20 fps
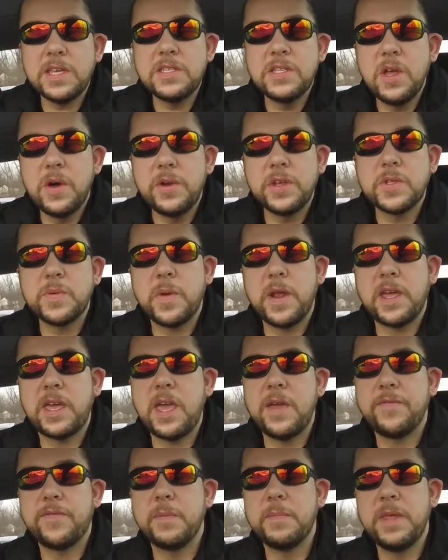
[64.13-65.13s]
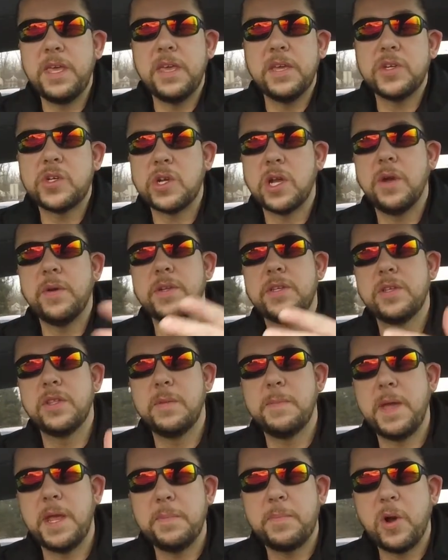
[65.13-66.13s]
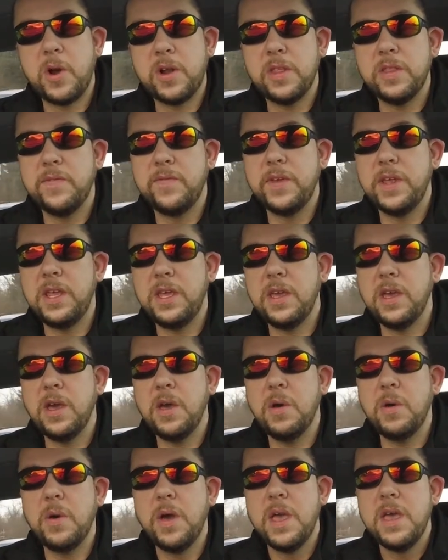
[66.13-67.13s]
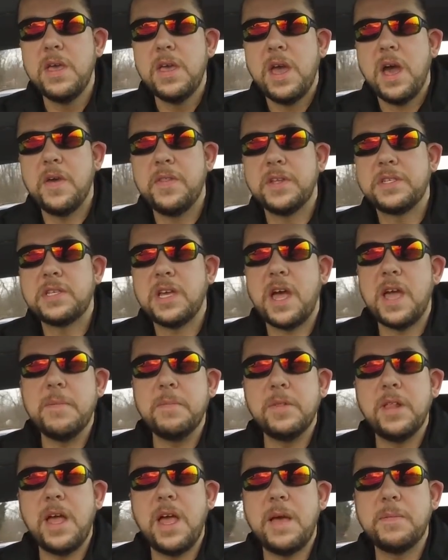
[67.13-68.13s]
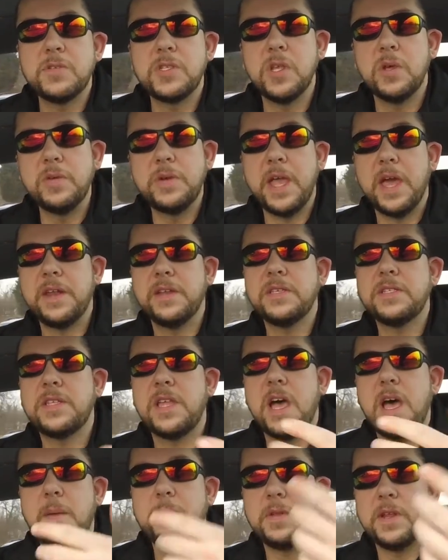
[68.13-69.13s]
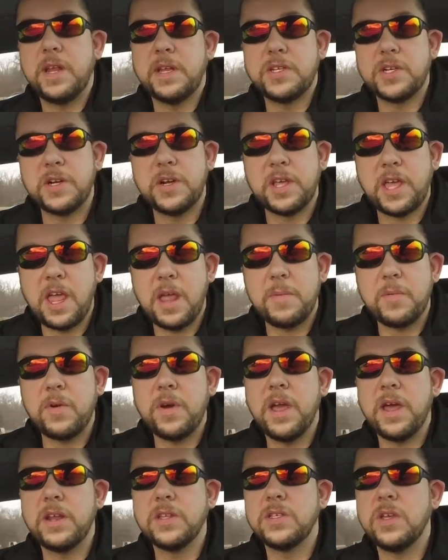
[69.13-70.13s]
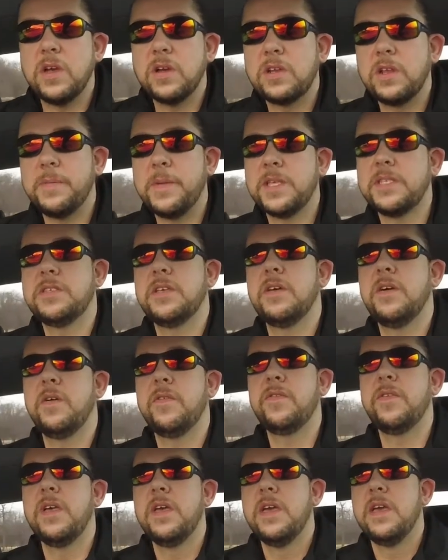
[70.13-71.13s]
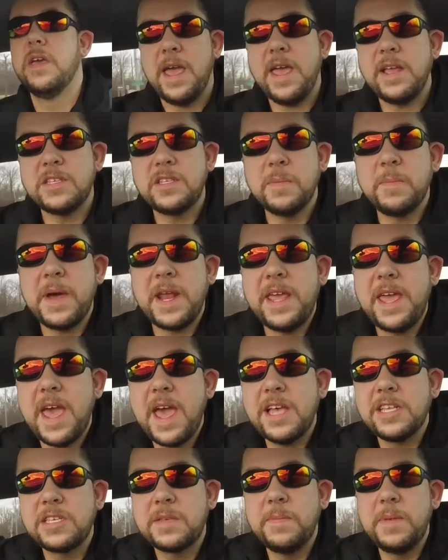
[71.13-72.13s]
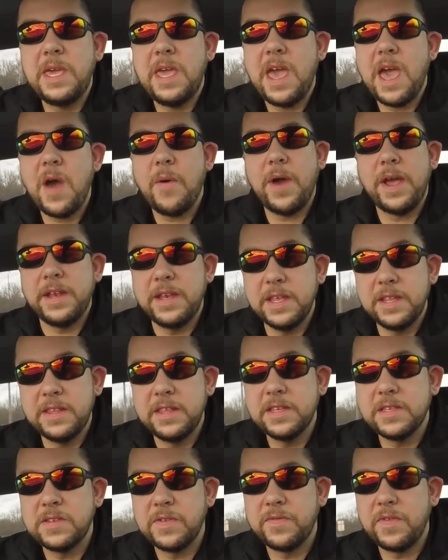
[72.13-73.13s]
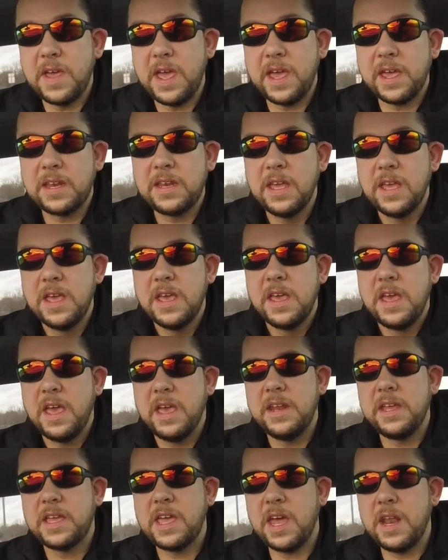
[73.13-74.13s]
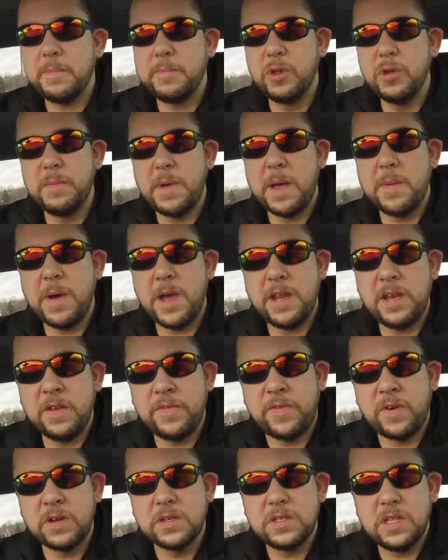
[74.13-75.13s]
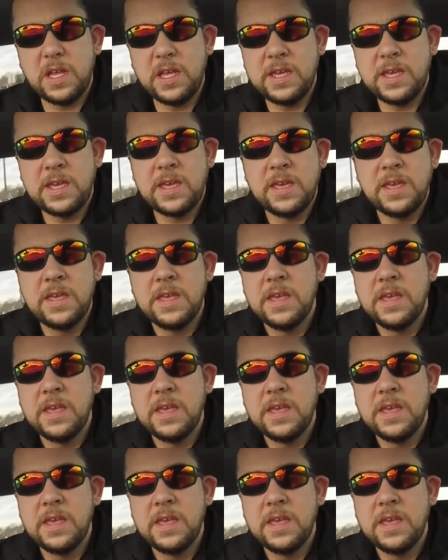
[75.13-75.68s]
guys notice when I came from the intro into the main part of the video, how the time lapse slowed down and stopped and I turned the camera around and talked to myself? I had somebody ask me how I did this effect, and it kind of blew my mind at first, like,